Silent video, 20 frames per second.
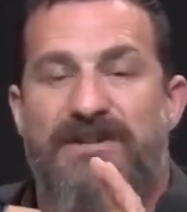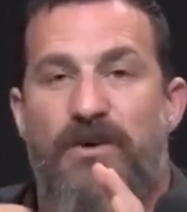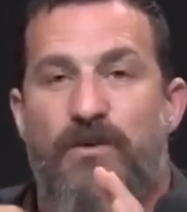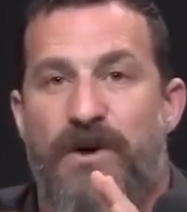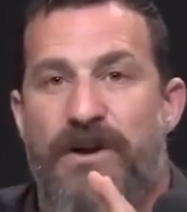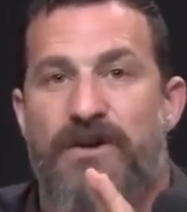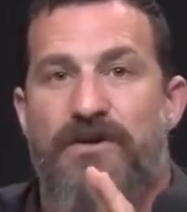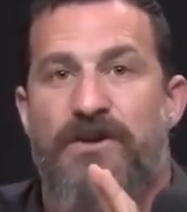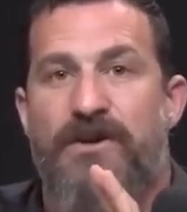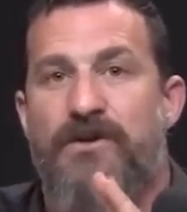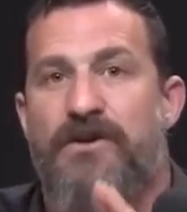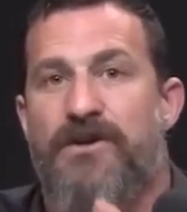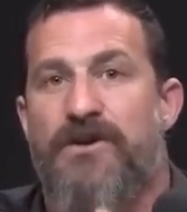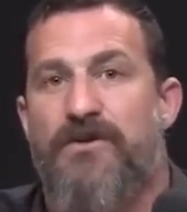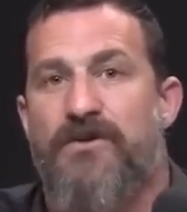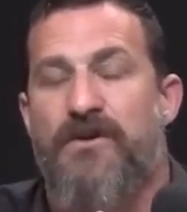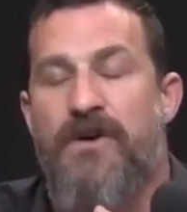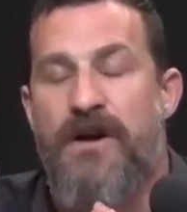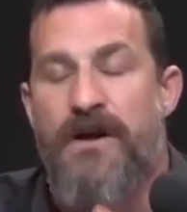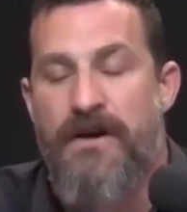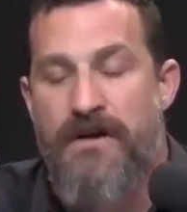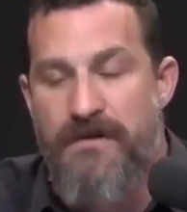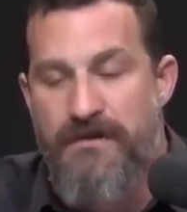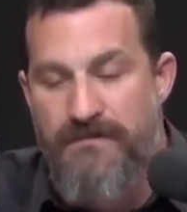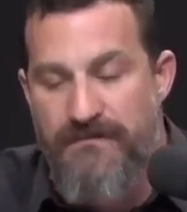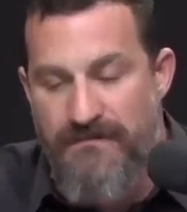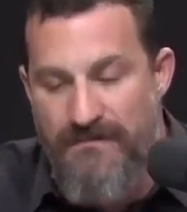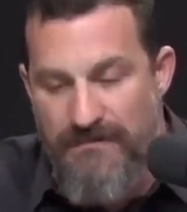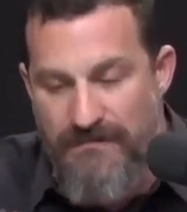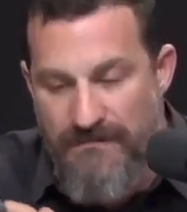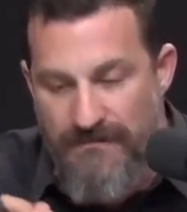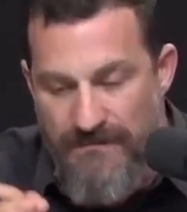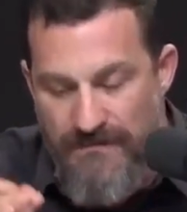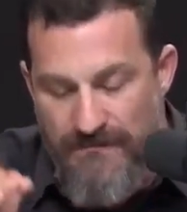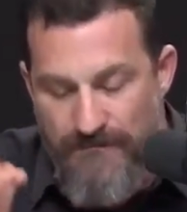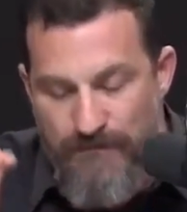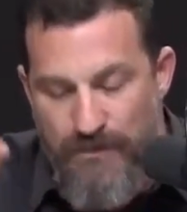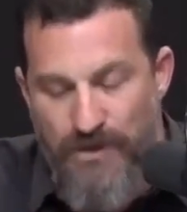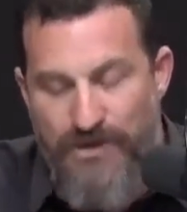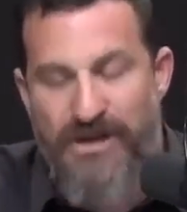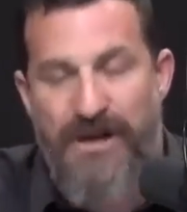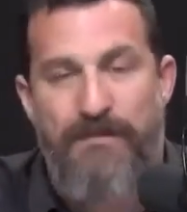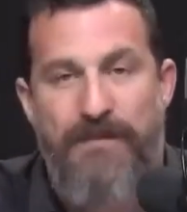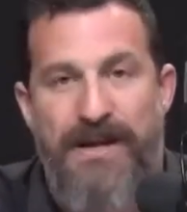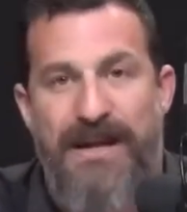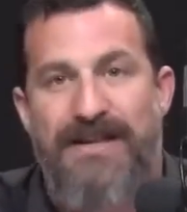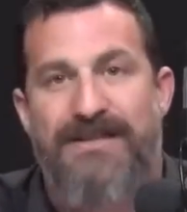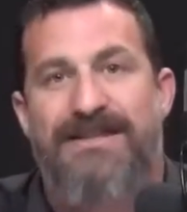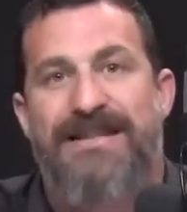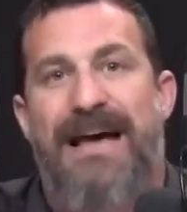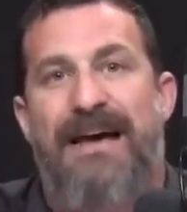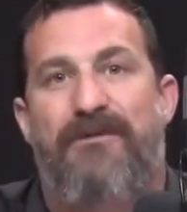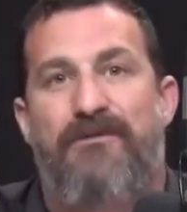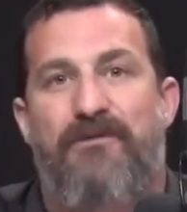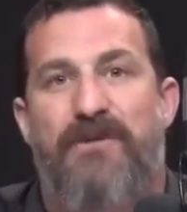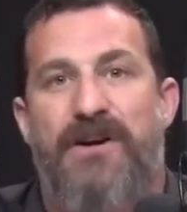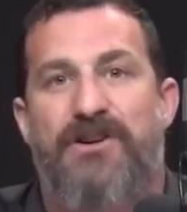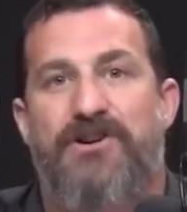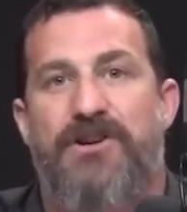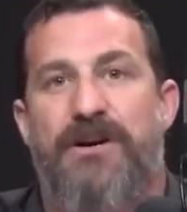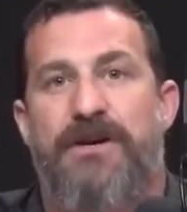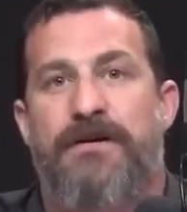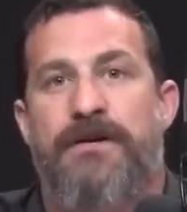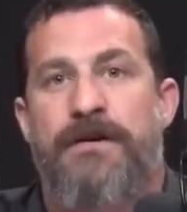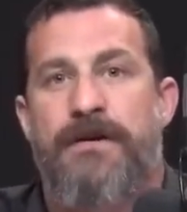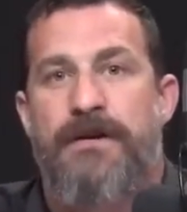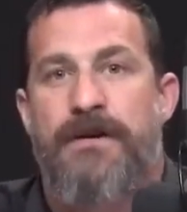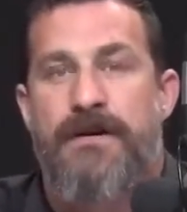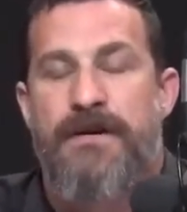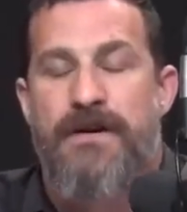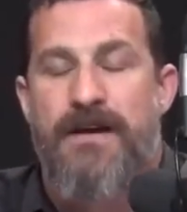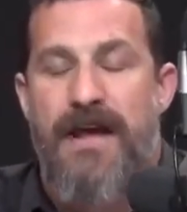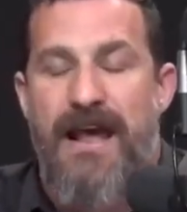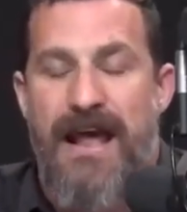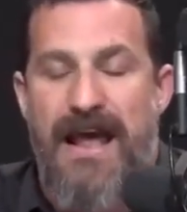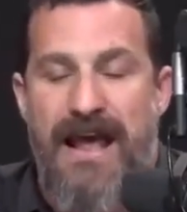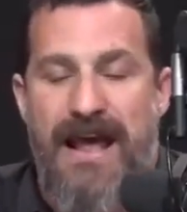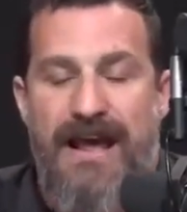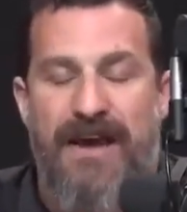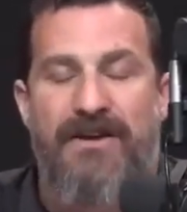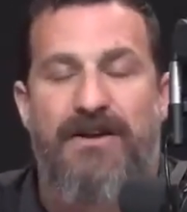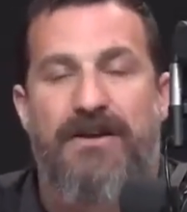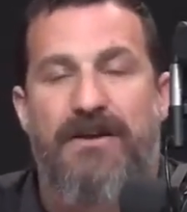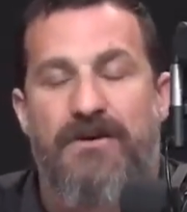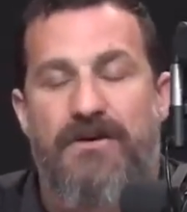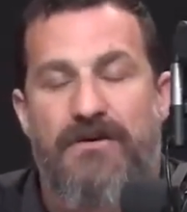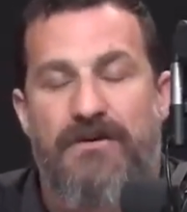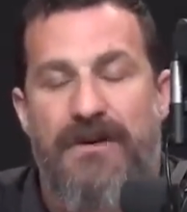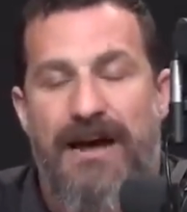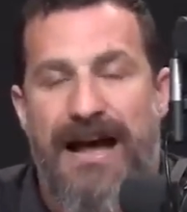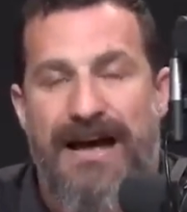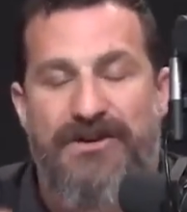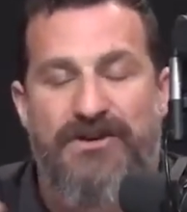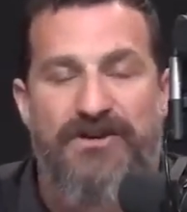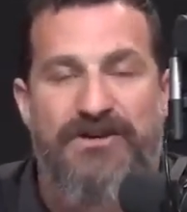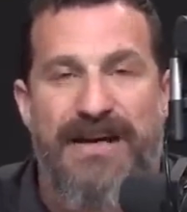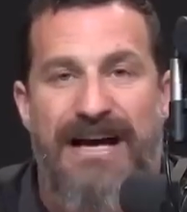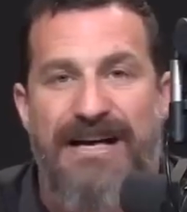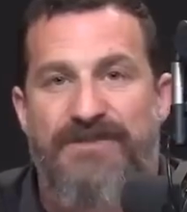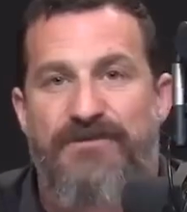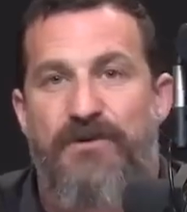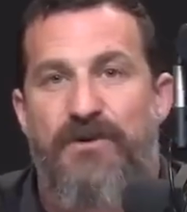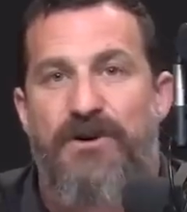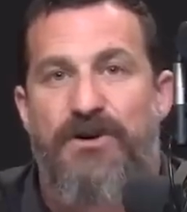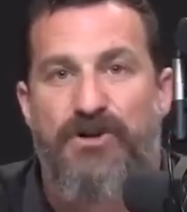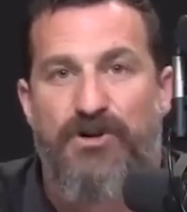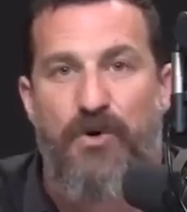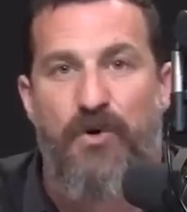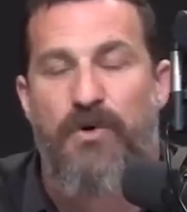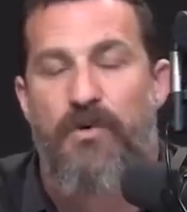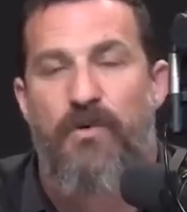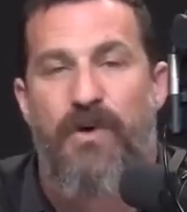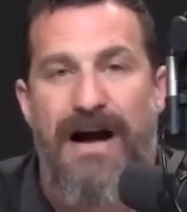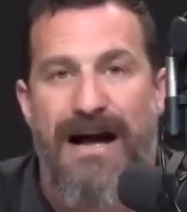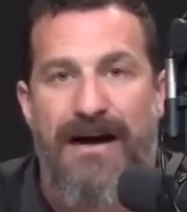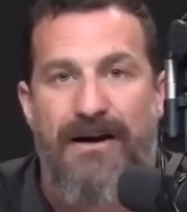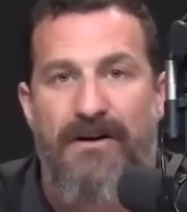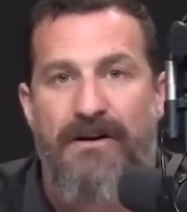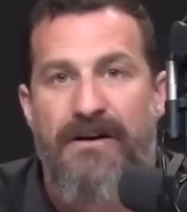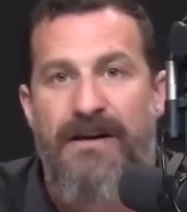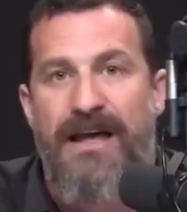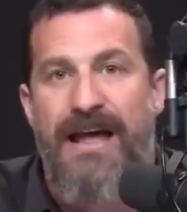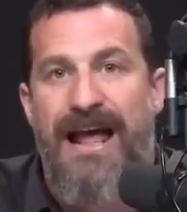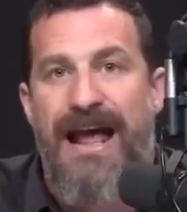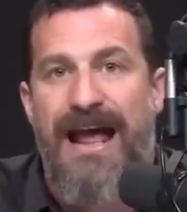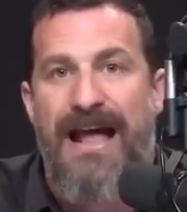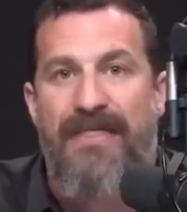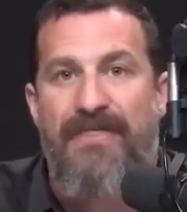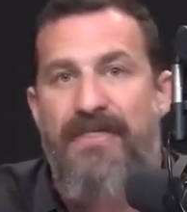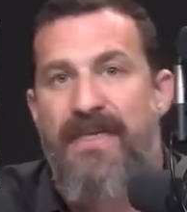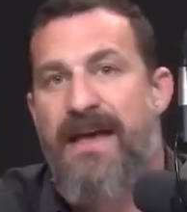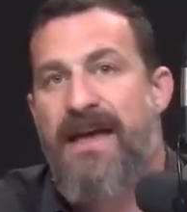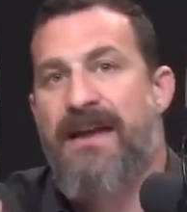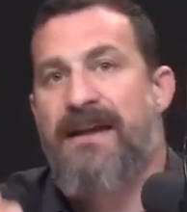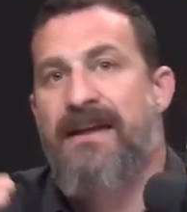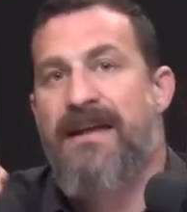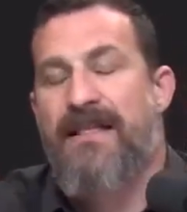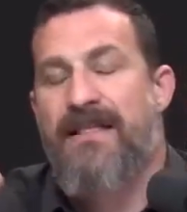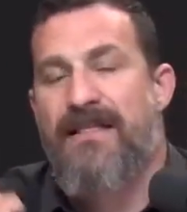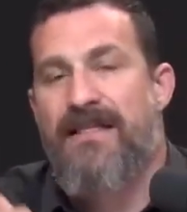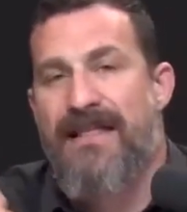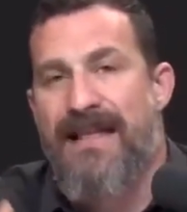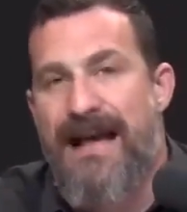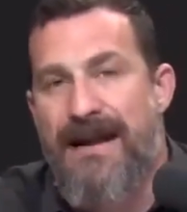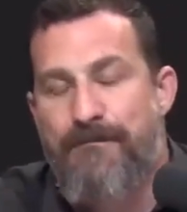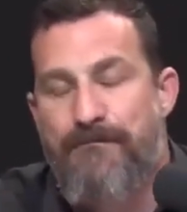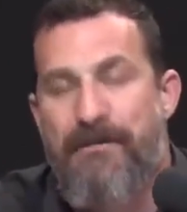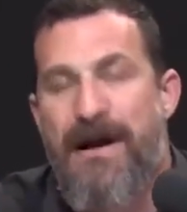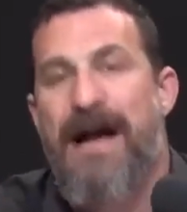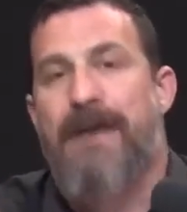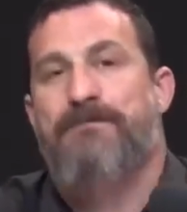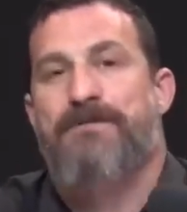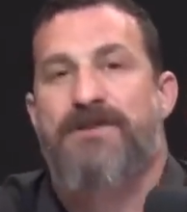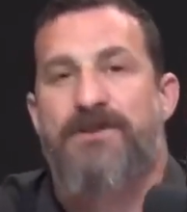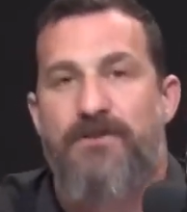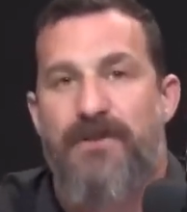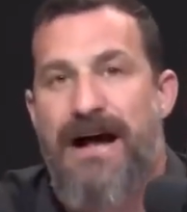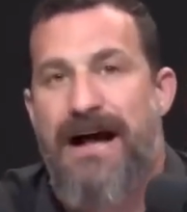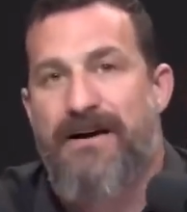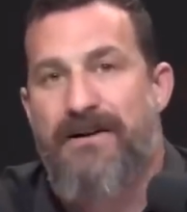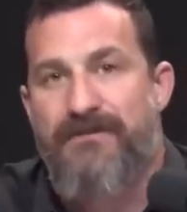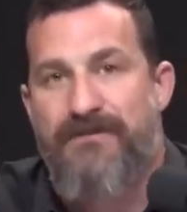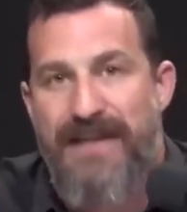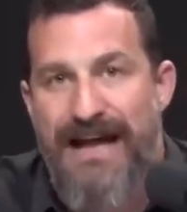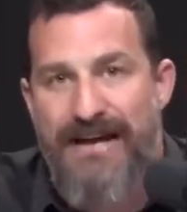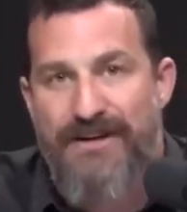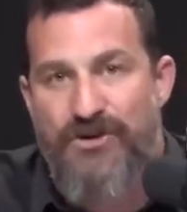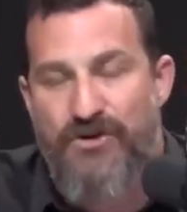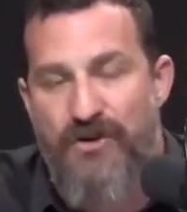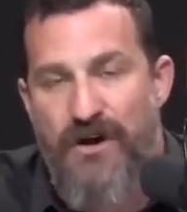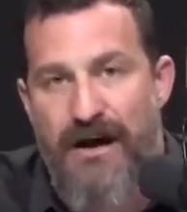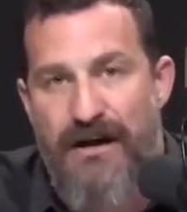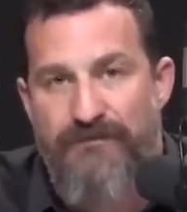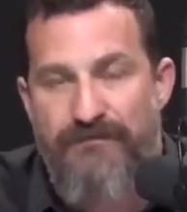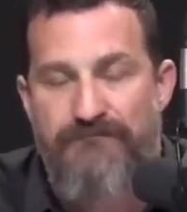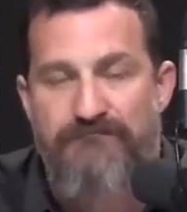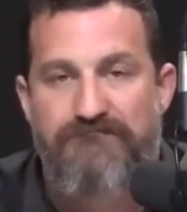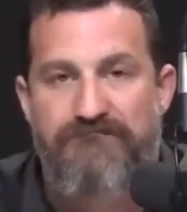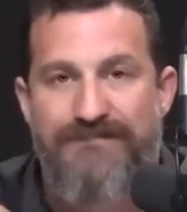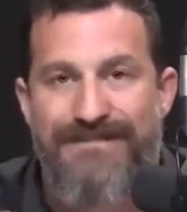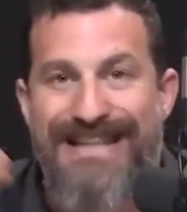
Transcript: So what do? You push up against that friction and you exercise for a short while, and then that pops you out of that trough.